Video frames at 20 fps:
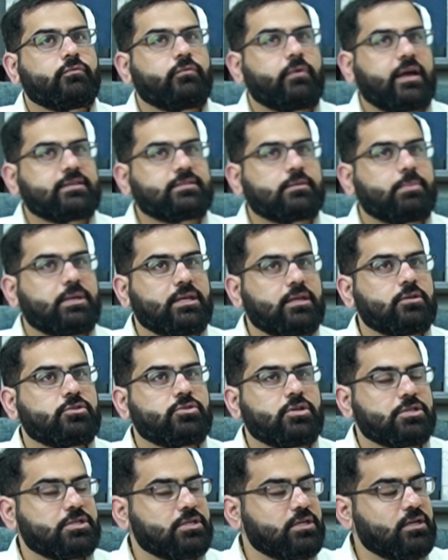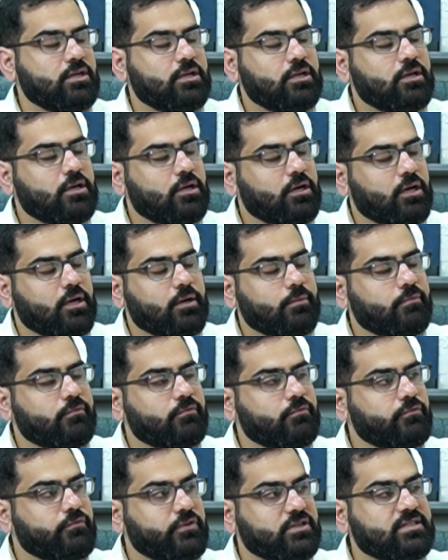as a pediatrician
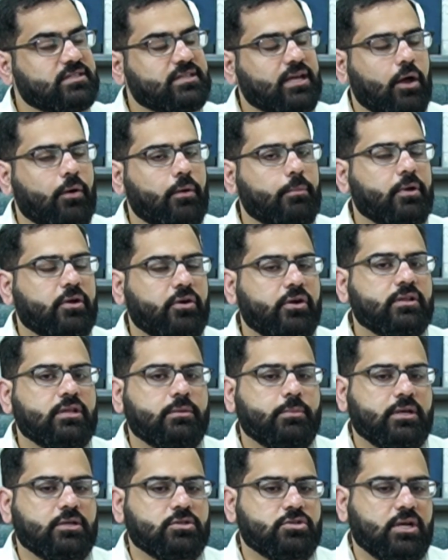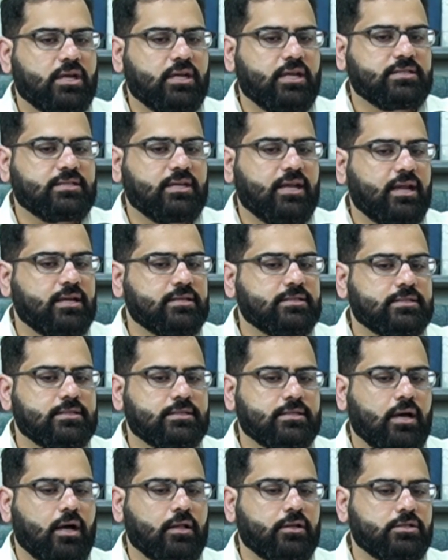versus how I'm currently being trained as an
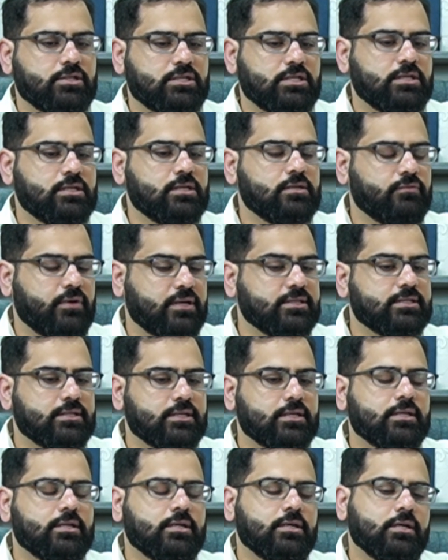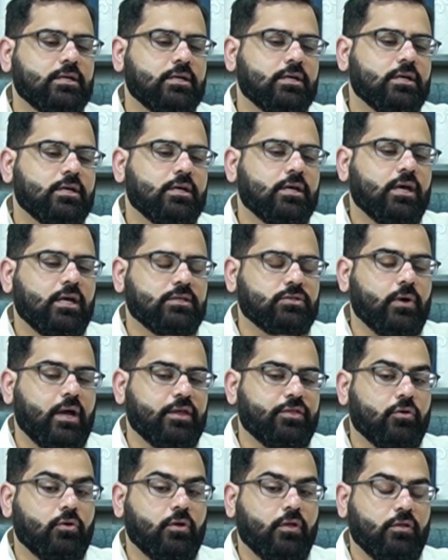anesthesiology resident. And so I
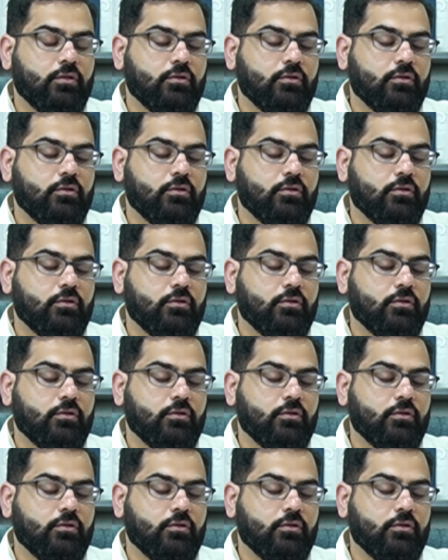thought,